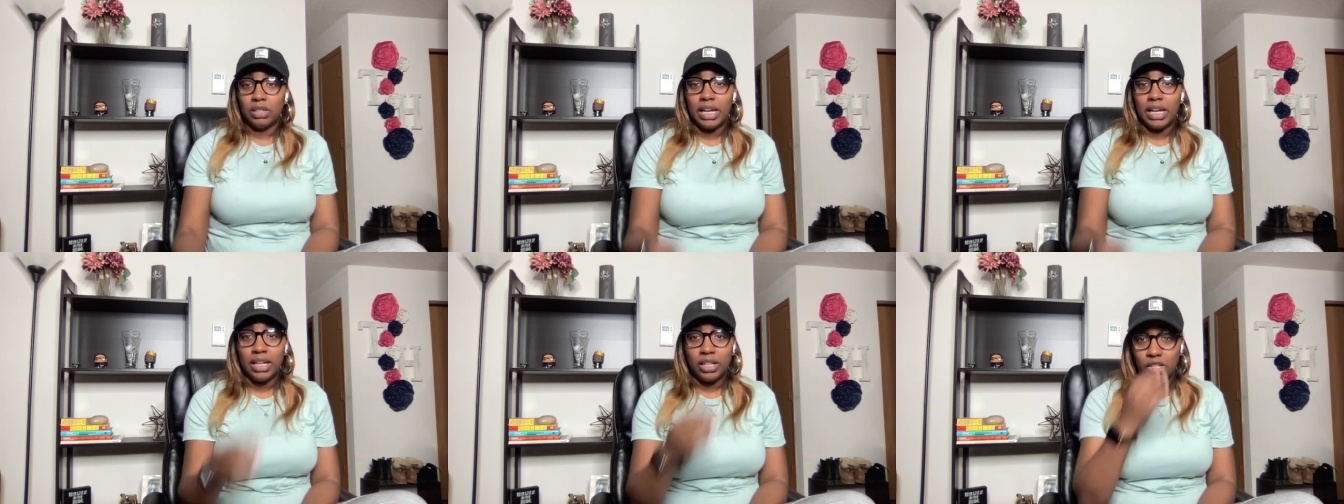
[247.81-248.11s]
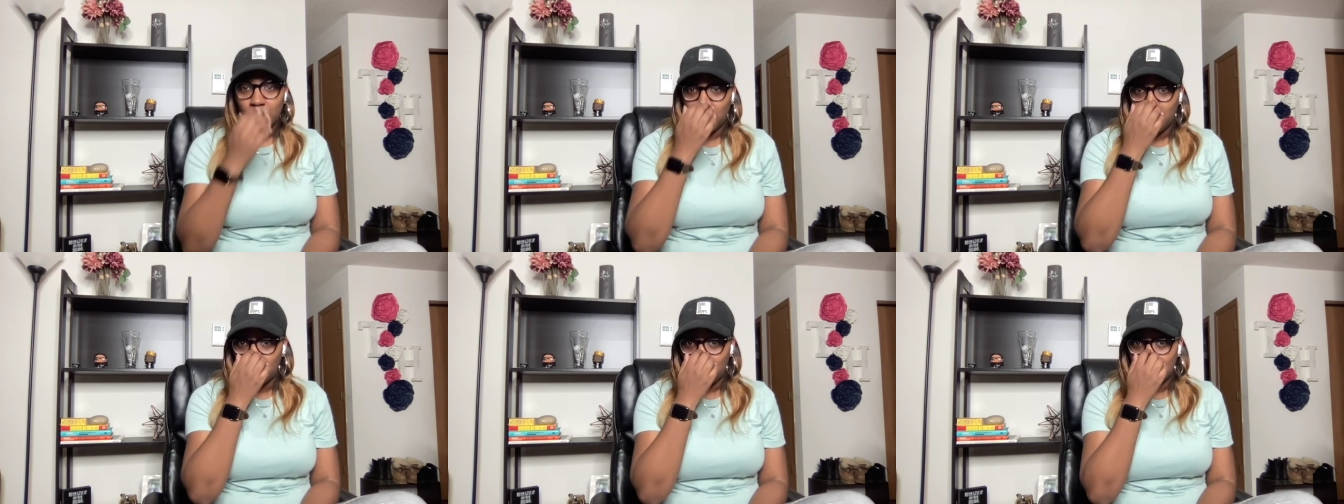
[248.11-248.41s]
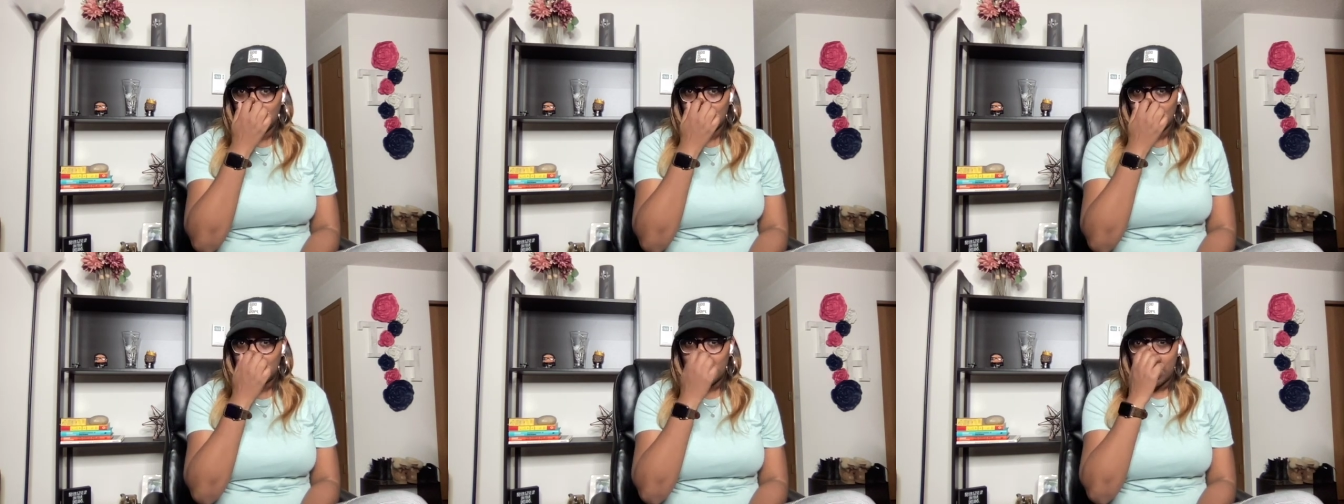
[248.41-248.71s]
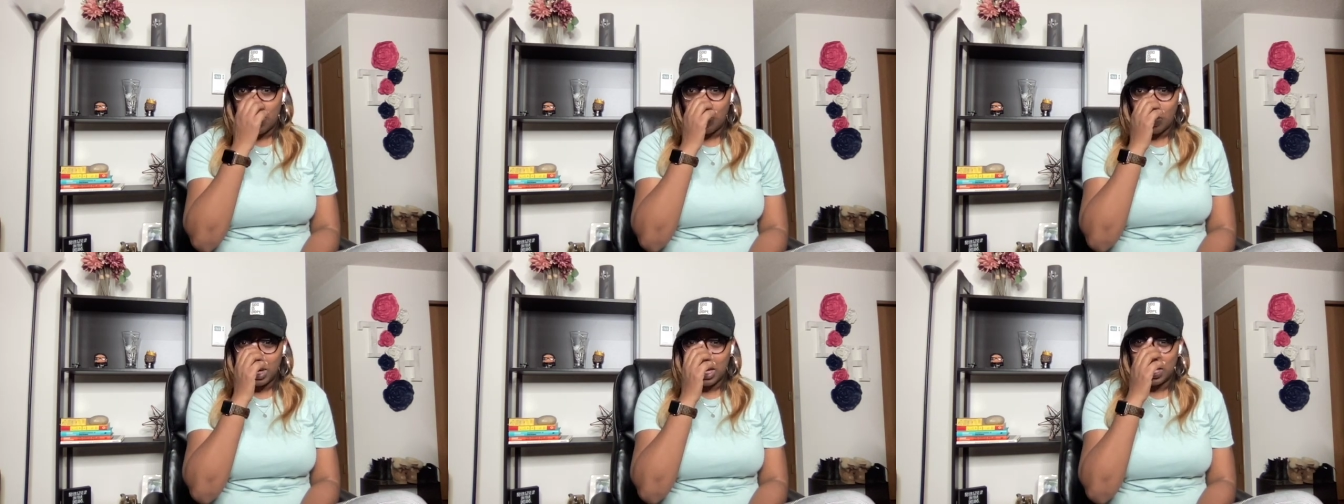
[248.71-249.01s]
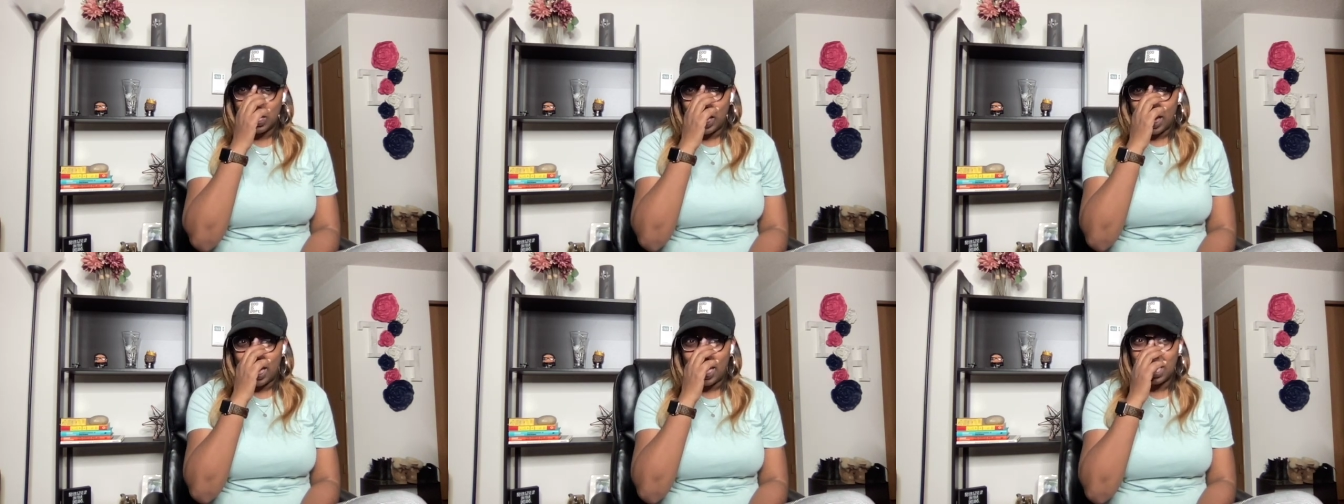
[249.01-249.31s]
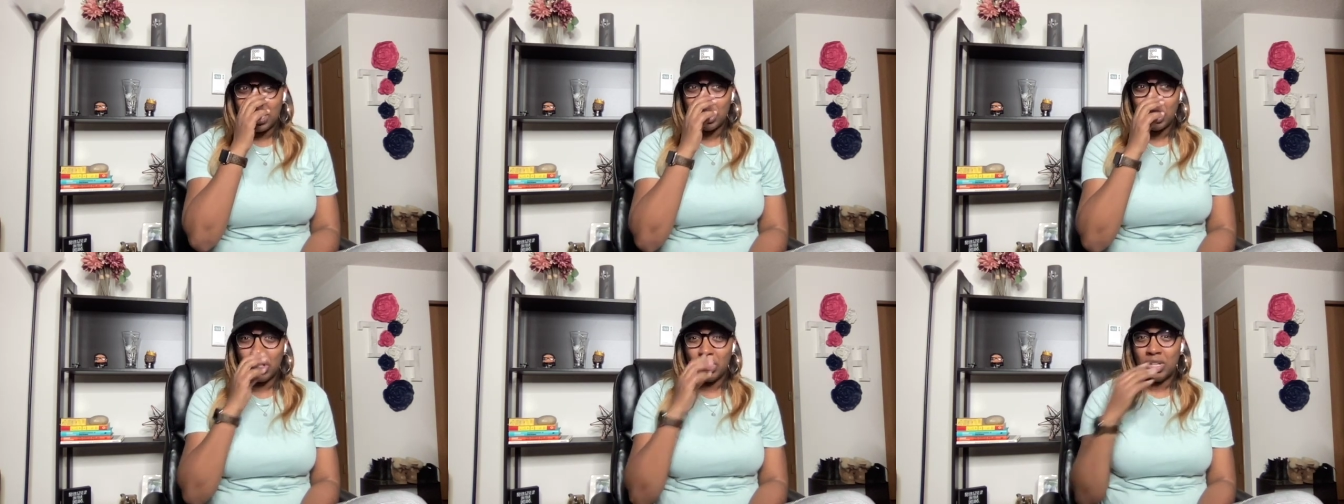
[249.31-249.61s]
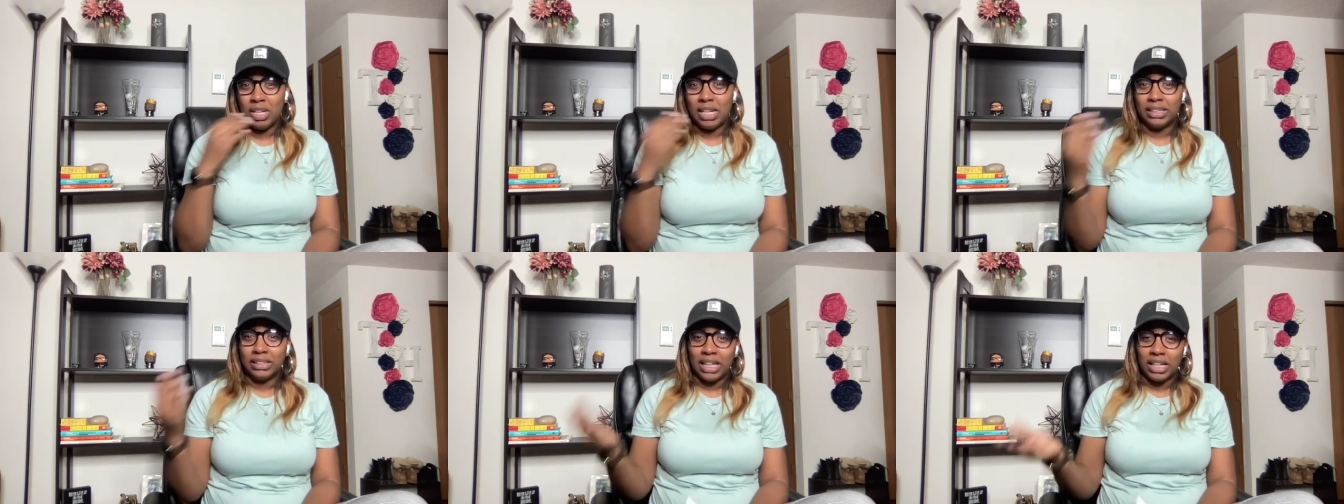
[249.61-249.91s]
Like, did you just not want to dance? Did you
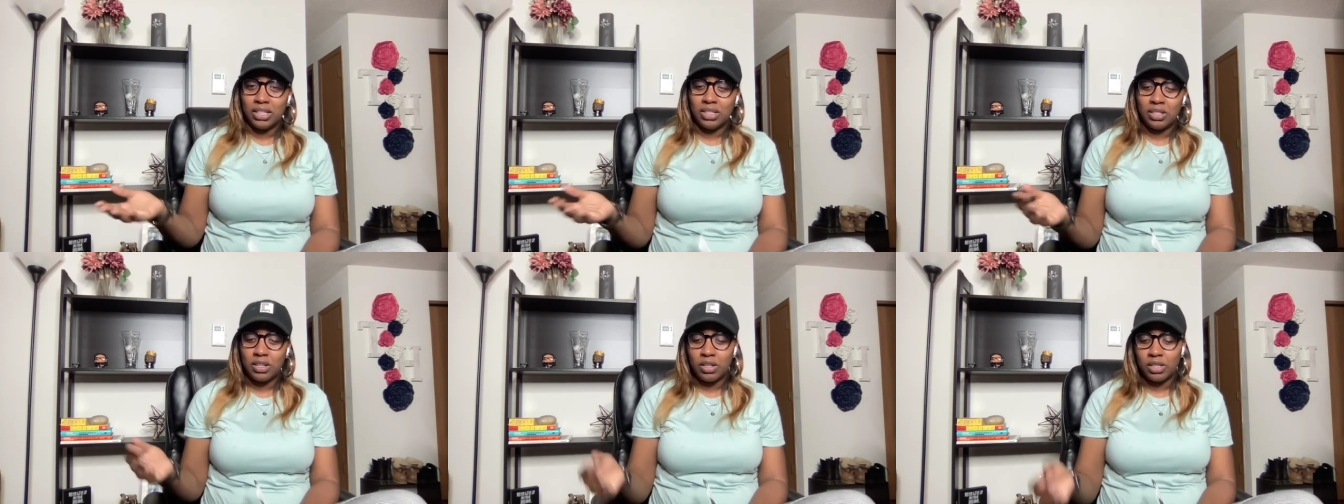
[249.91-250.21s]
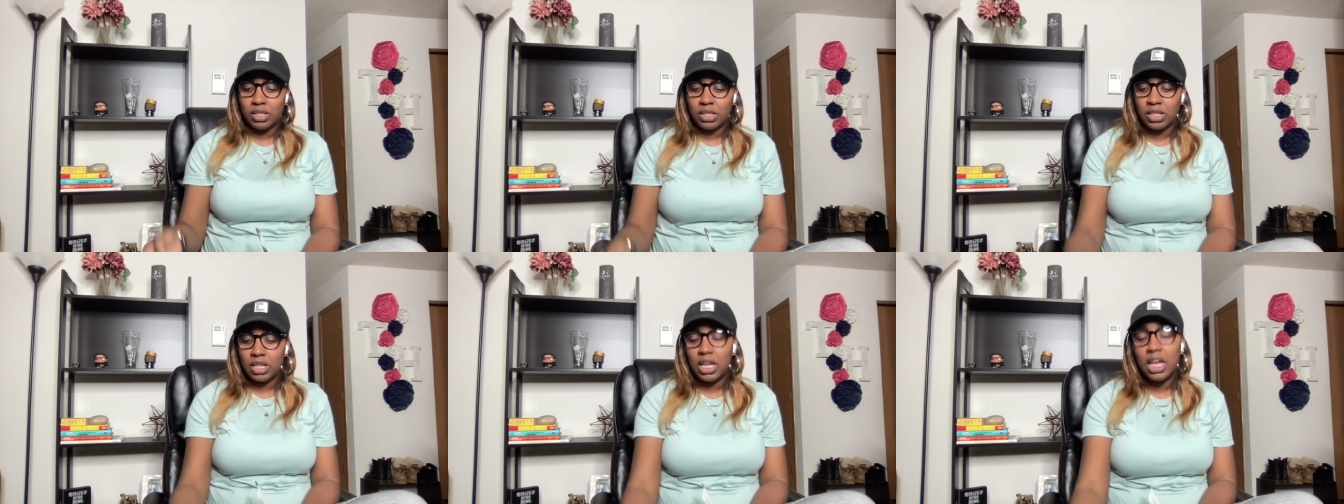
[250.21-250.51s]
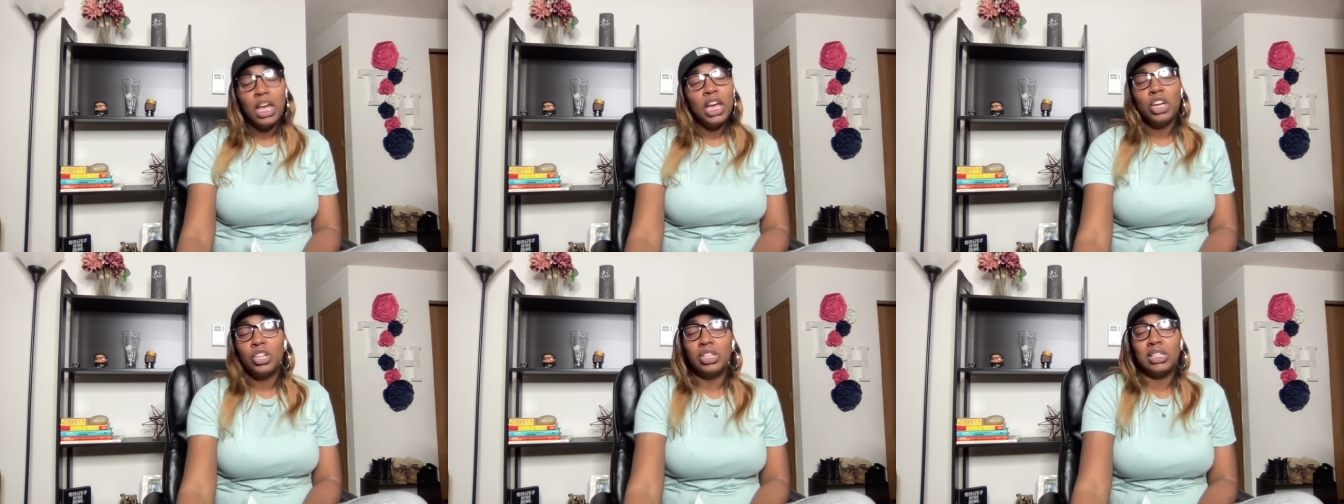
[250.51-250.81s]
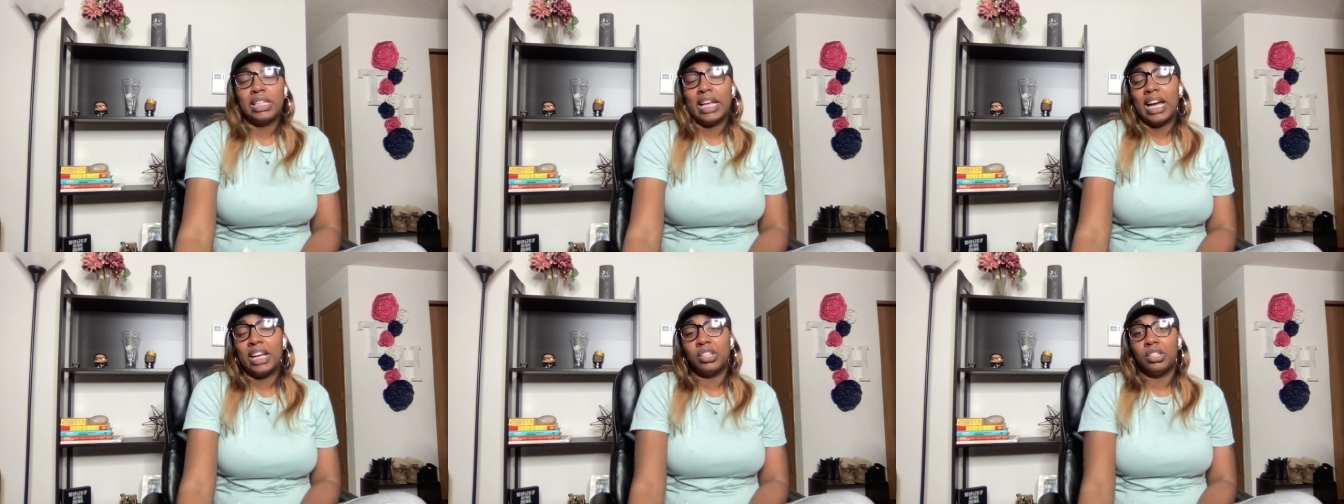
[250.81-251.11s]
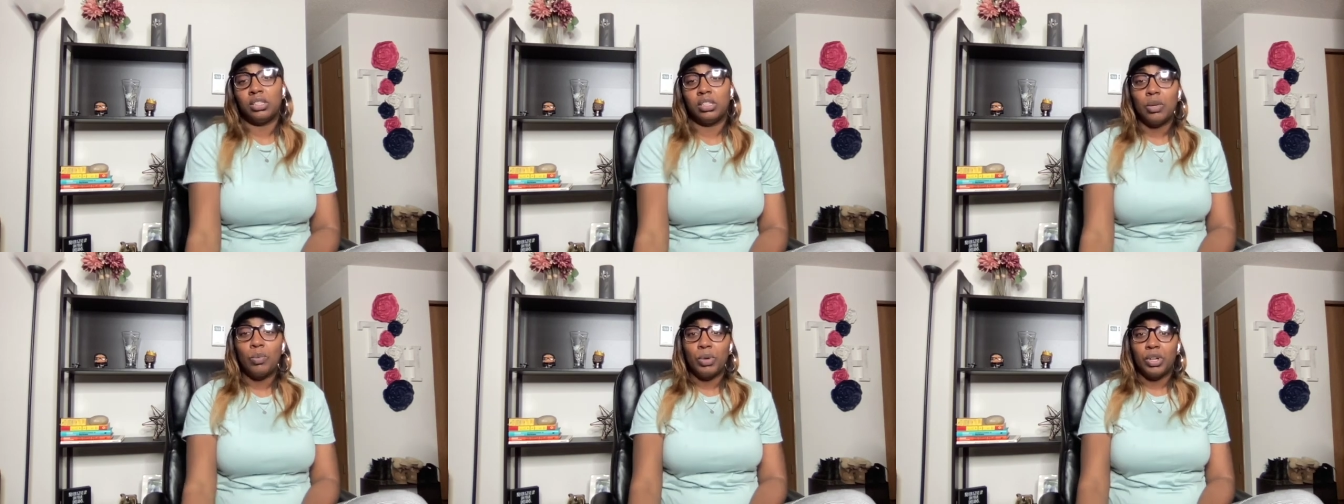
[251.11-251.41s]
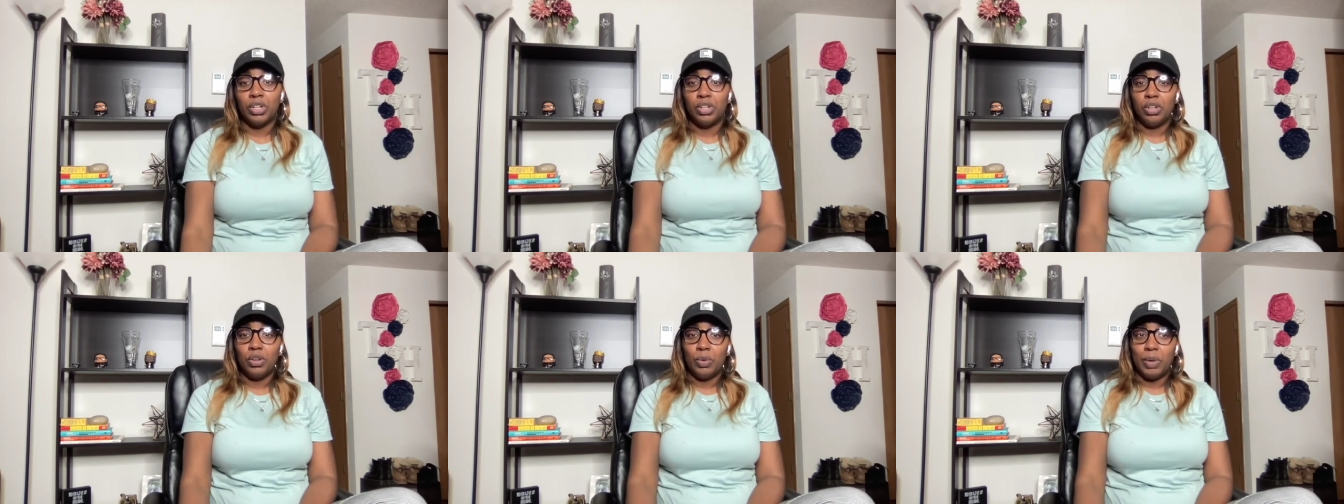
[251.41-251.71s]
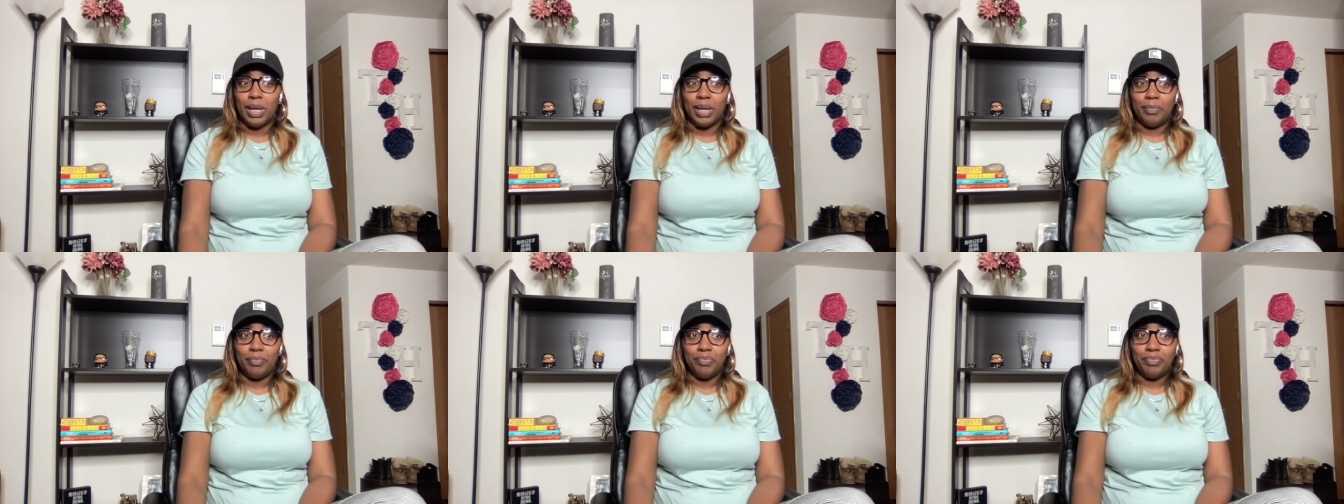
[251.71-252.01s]
not like salsa? She said, I just didn't want to do
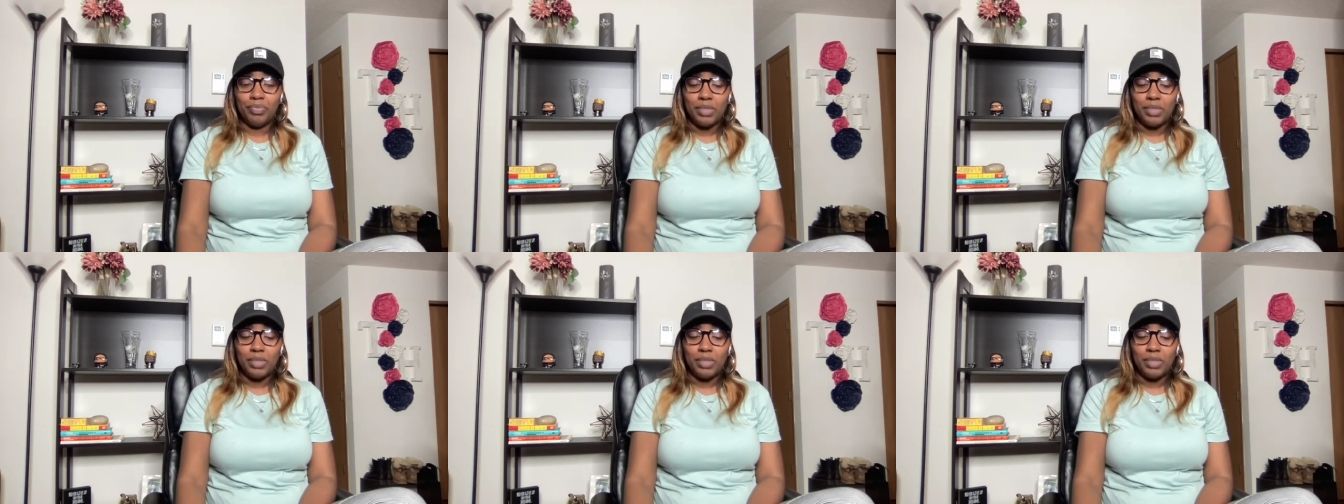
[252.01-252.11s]
it.